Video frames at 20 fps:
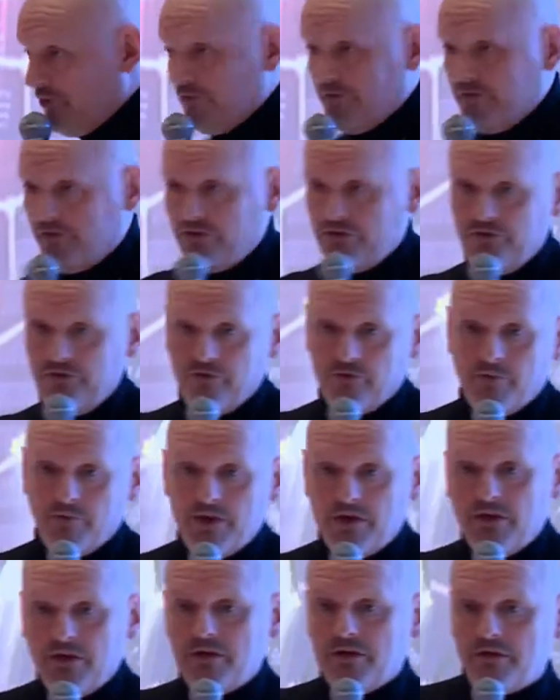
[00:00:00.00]
Services, you're
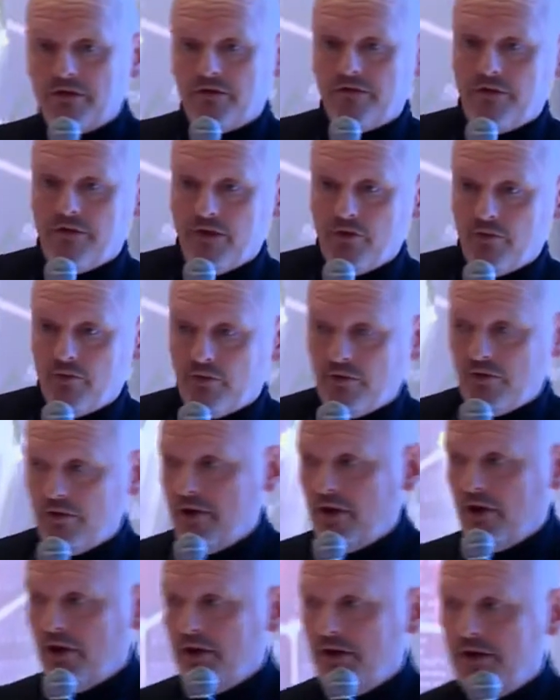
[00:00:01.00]
making this
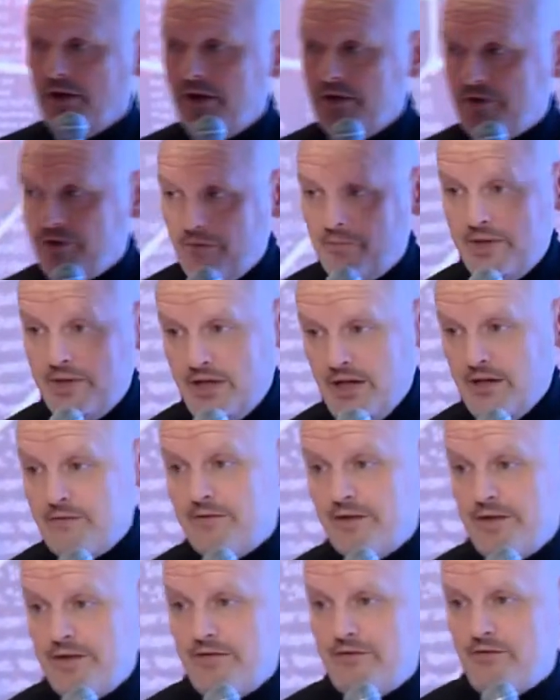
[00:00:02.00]
available. It could be
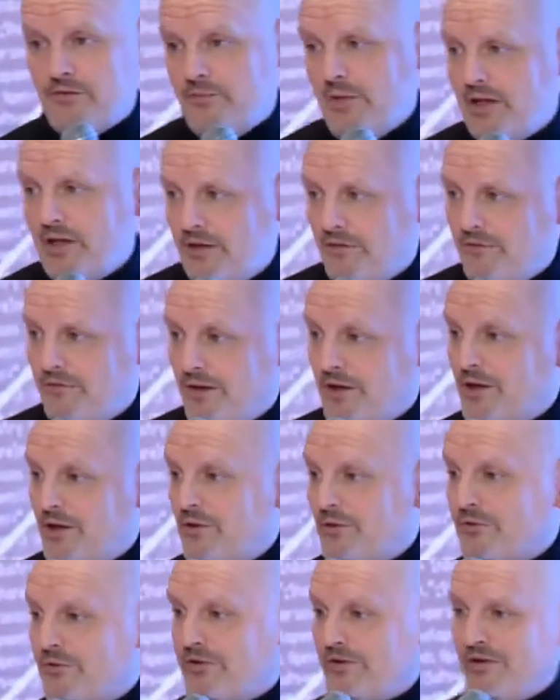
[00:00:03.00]
Netflix, you're making
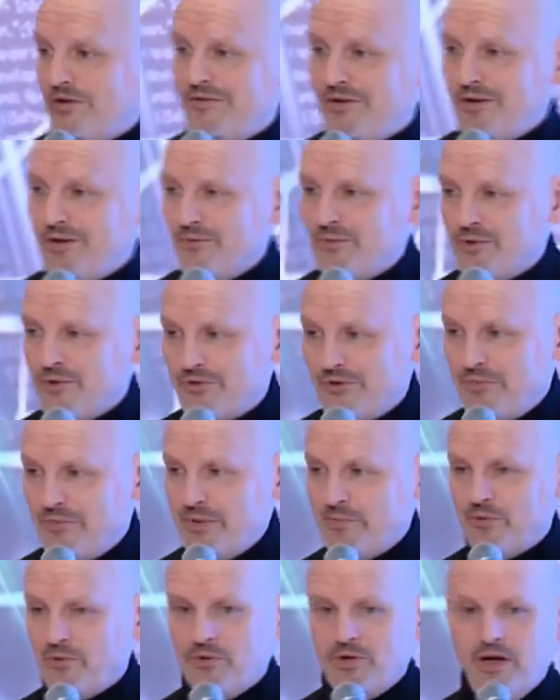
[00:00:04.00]
videos available to
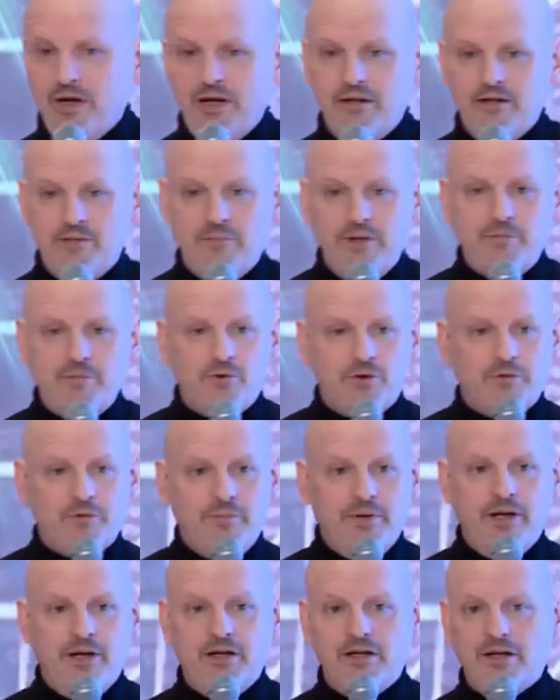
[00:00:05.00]
people, and people are
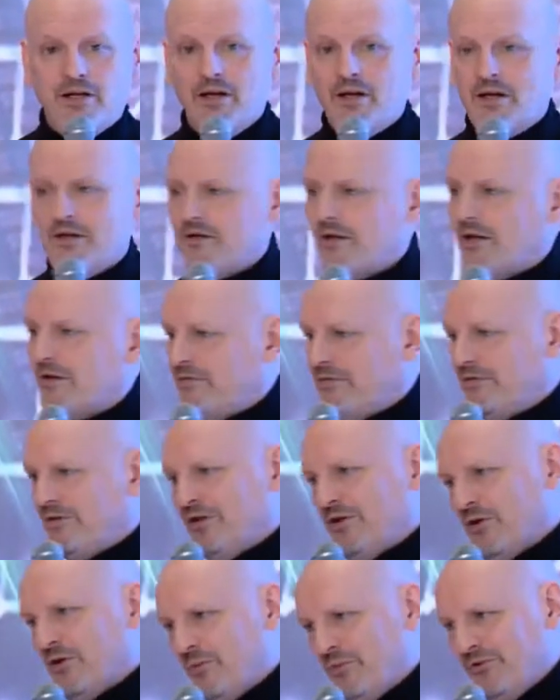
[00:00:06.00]
paying not for
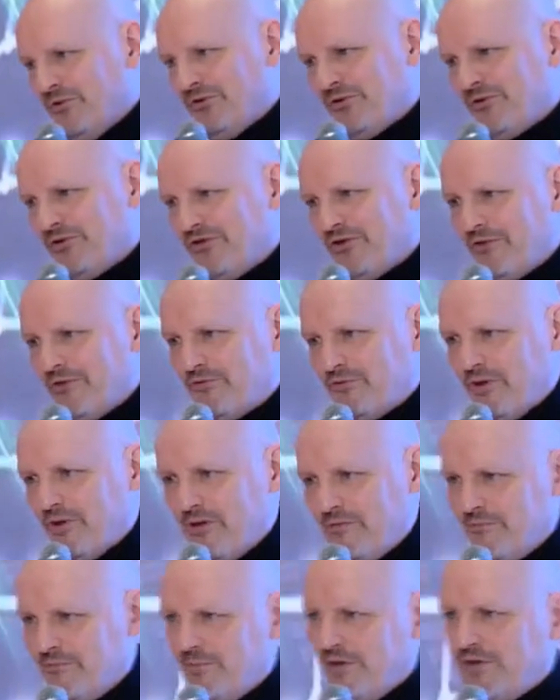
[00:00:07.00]
the open source
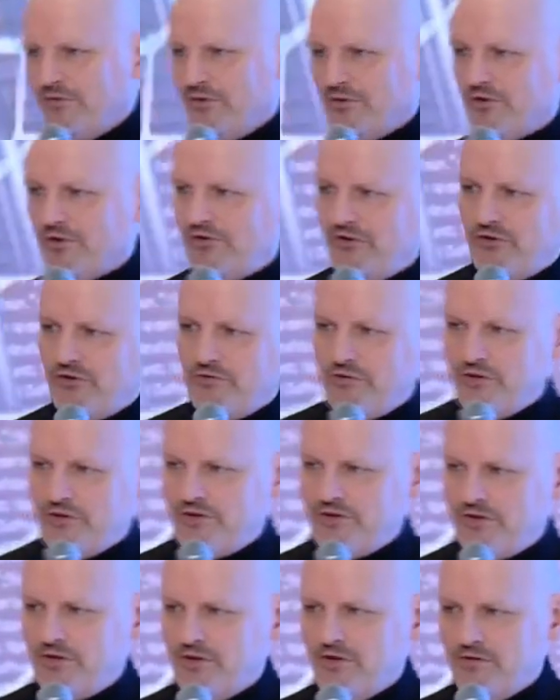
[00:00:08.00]
software, but for the
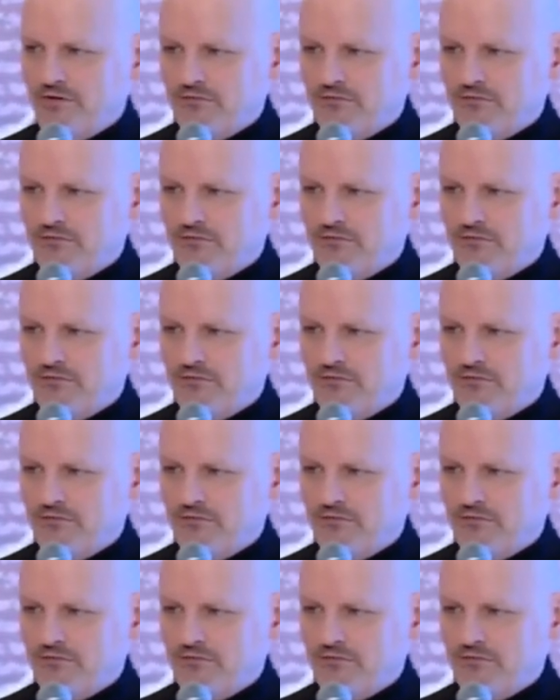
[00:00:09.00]
service,